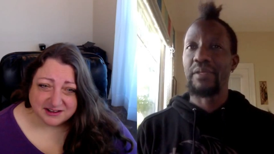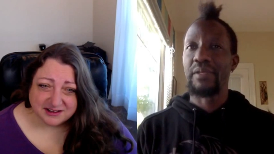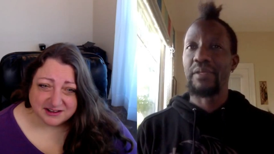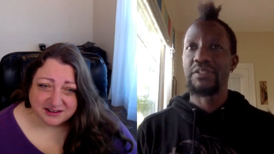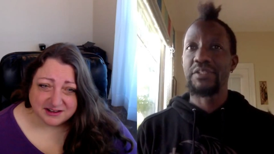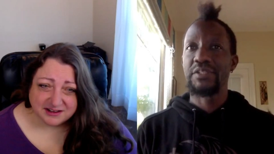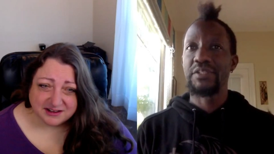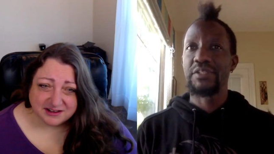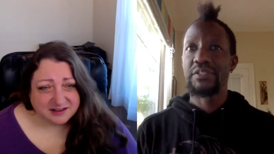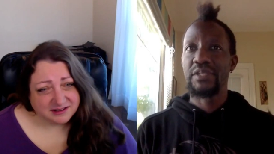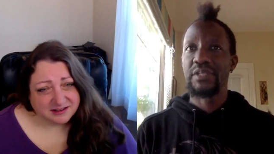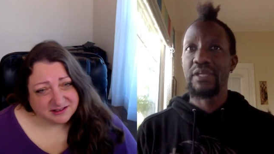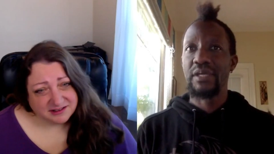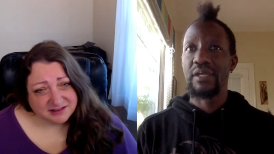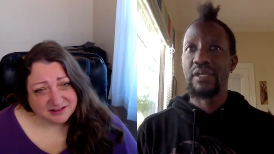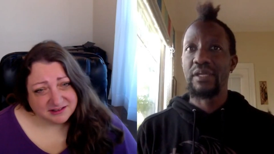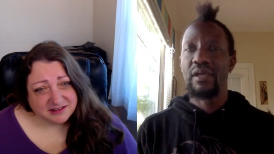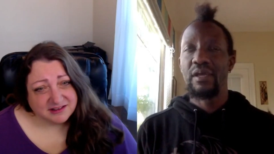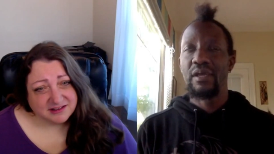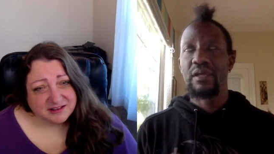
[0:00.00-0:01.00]
Speaker 1: me and she
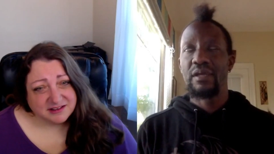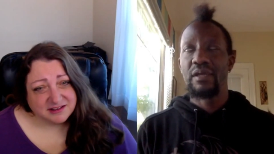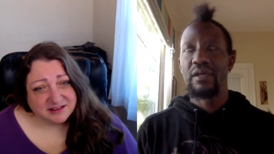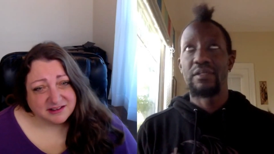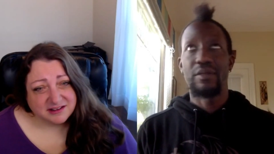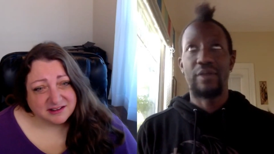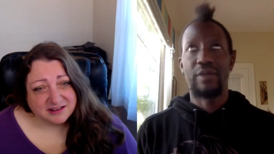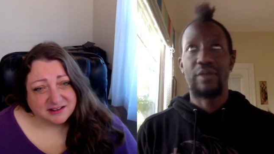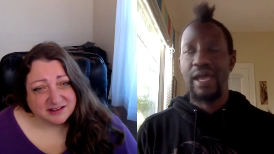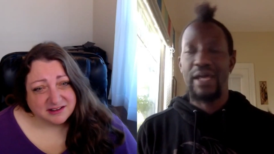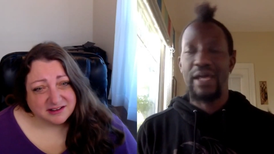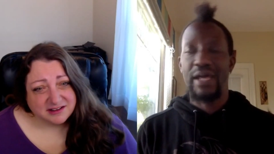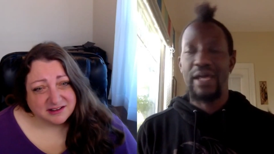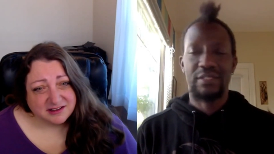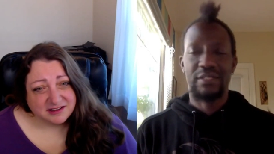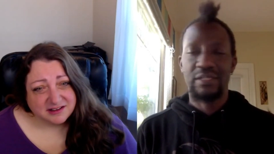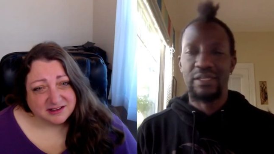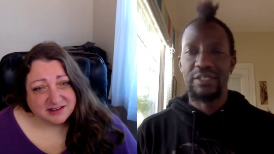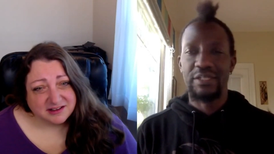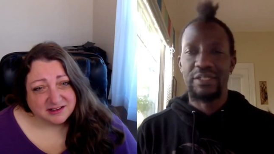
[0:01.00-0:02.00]
said, Don't
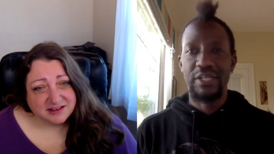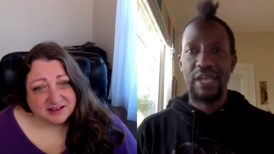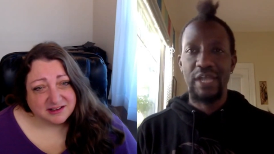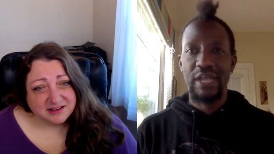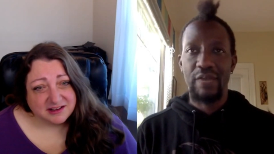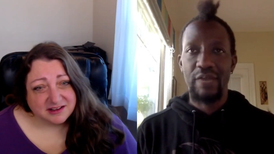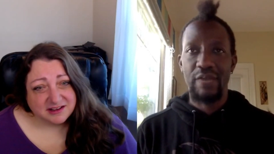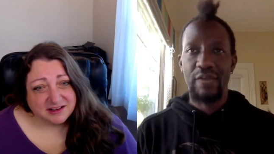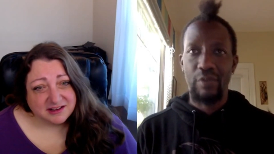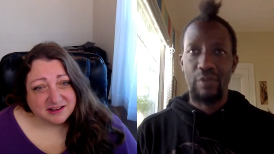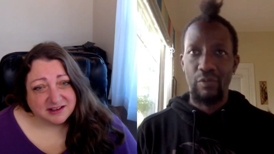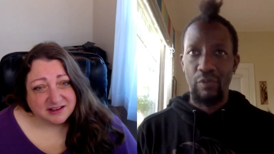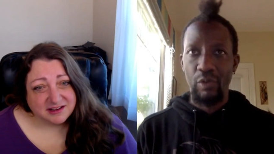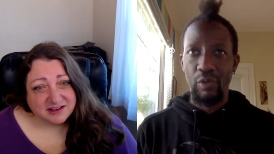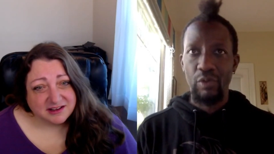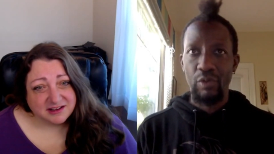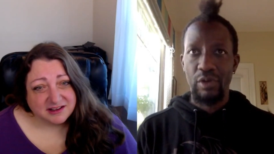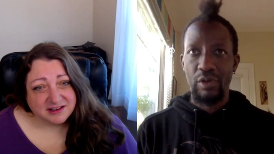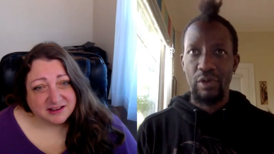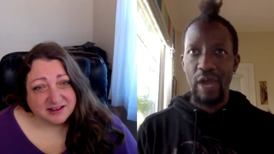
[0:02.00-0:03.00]
ask. And she kind of
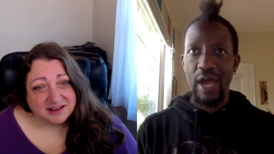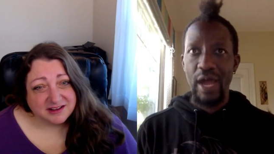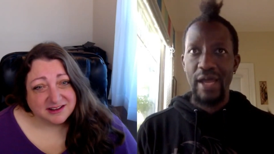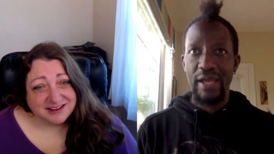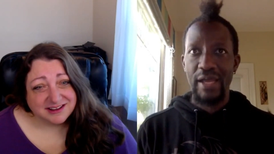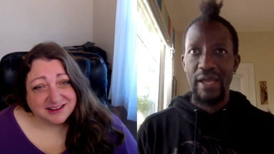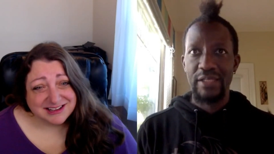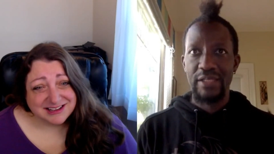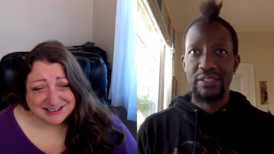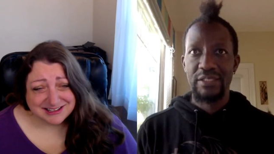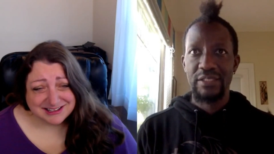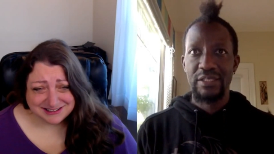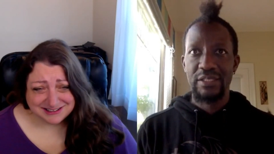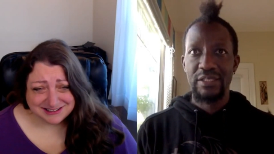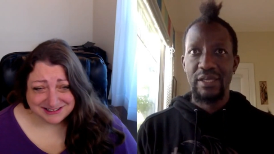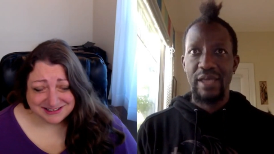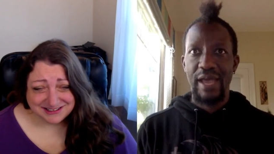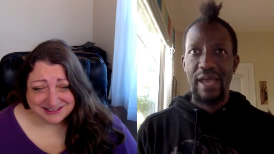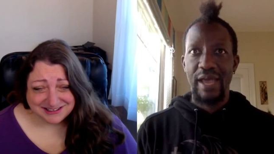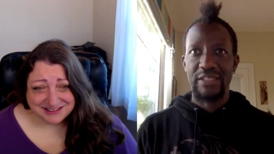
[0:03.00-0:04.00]
rolled her eyes
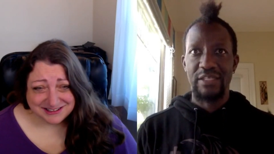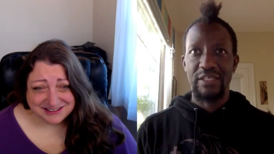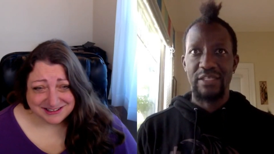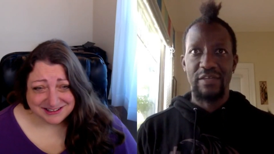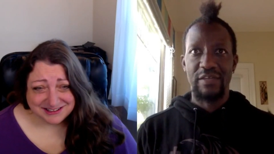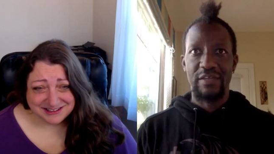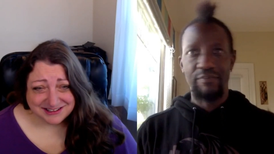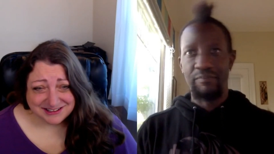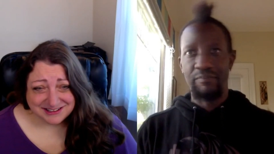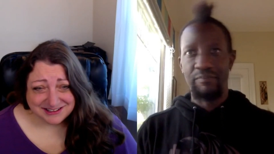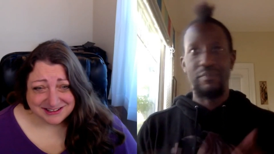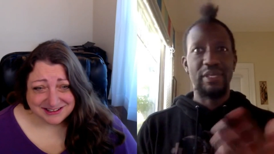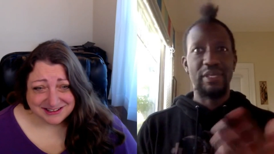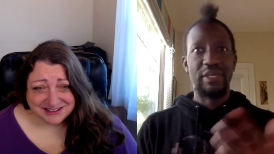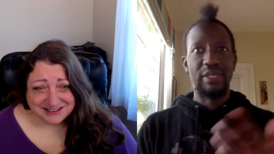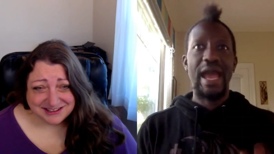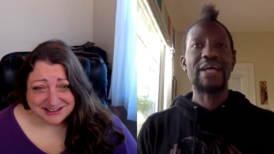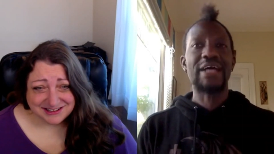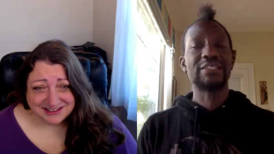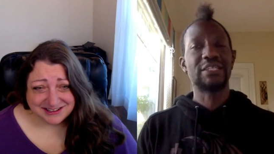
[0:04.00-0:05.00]
as if
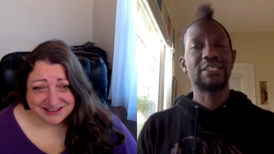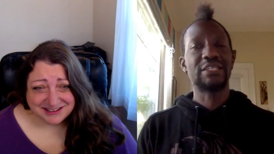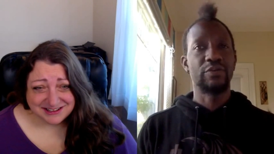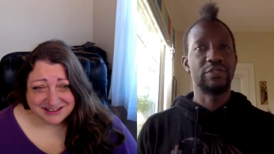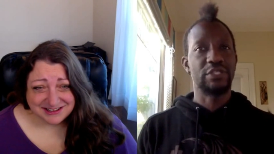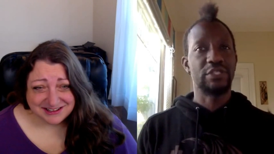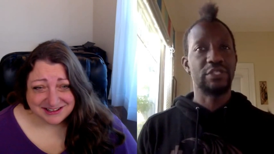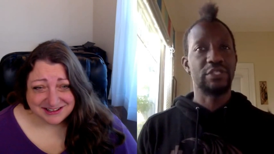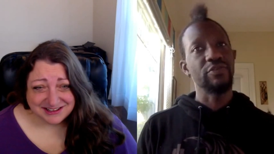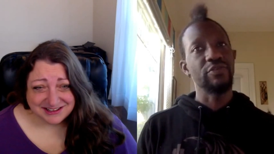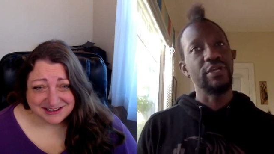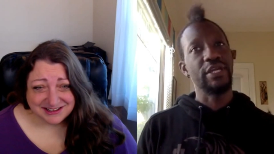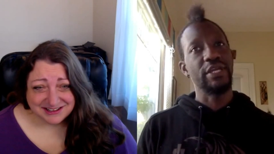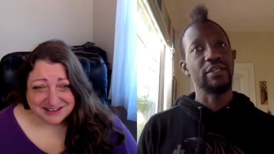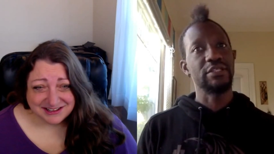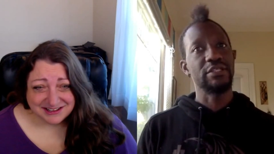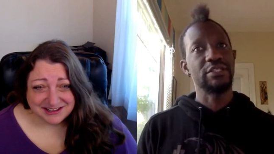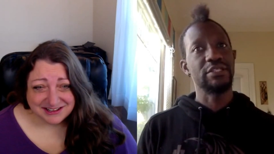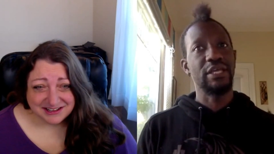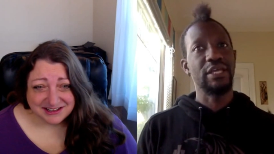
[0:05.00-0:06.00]
me asking was this
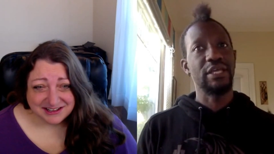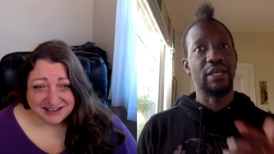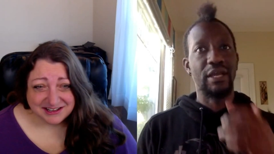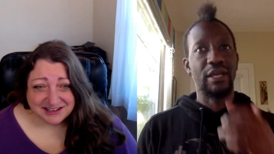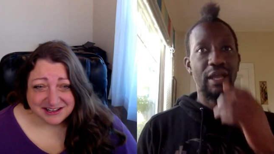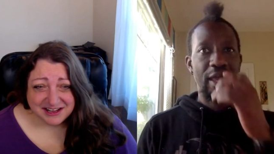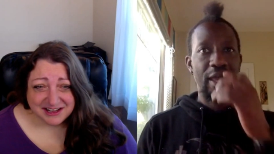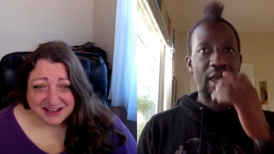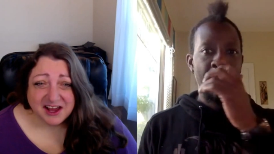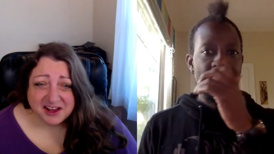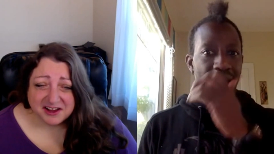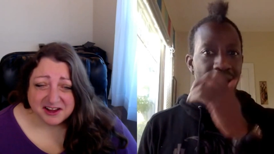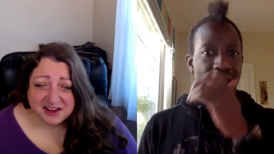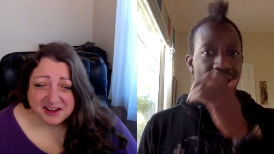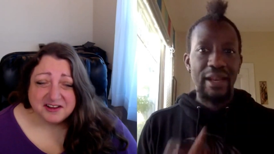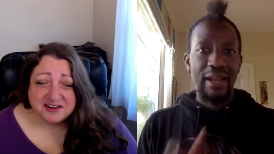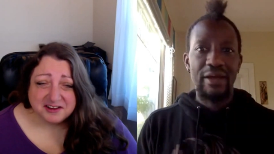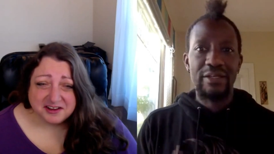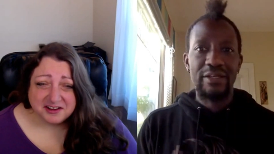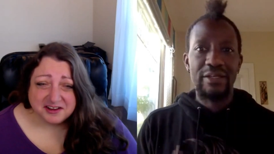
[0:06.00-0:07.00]
ridiculous thing. Yeah.
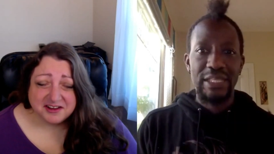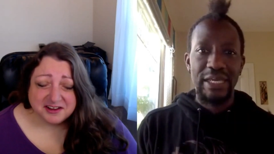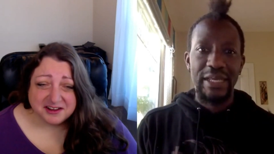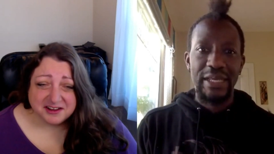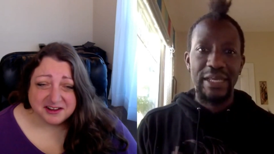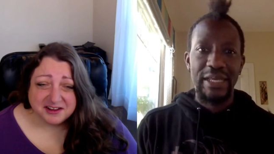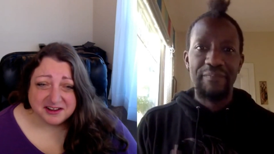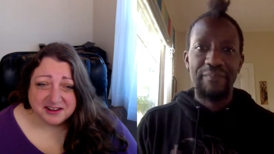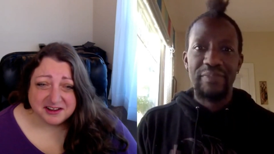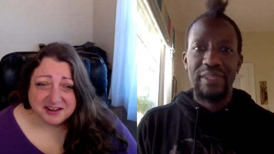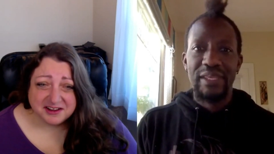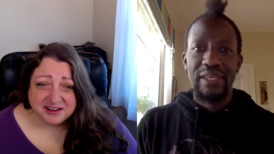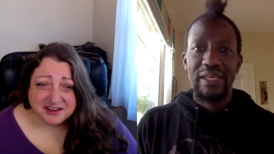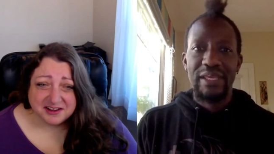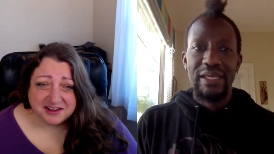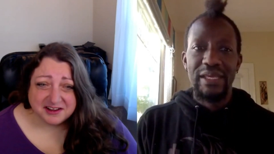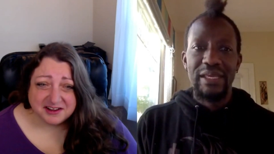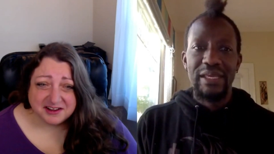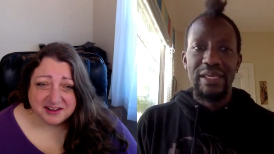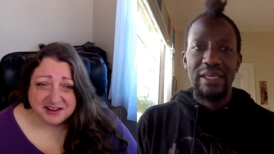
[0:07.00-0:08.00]
And I was like,
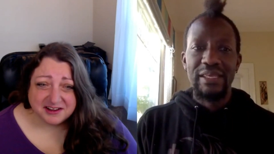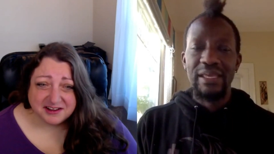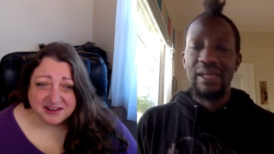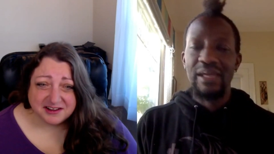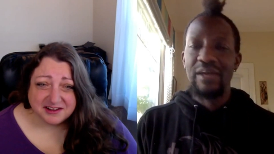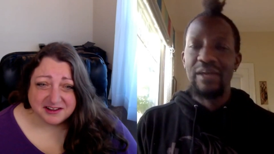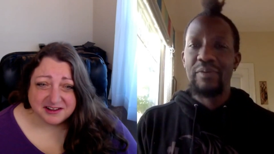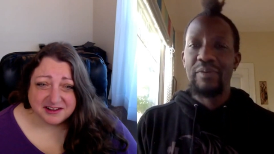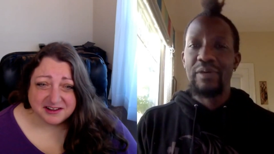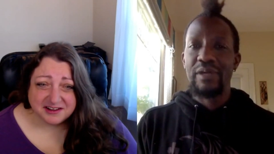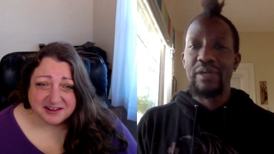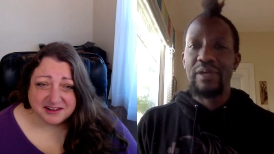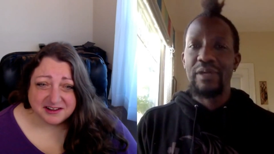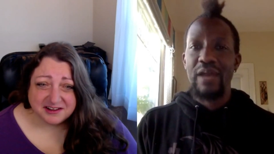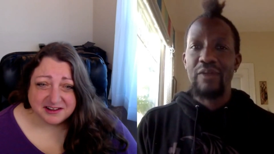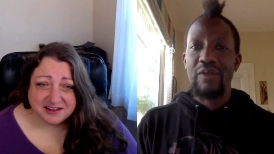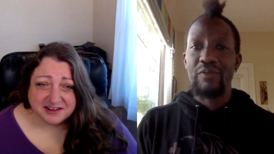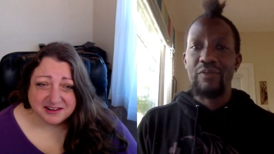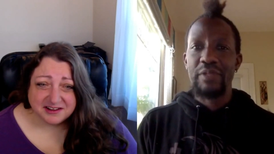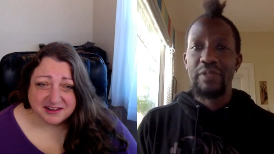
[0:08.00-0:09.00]
yeah, but
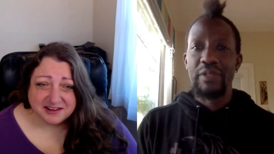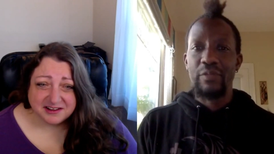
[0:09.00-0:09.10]
I don't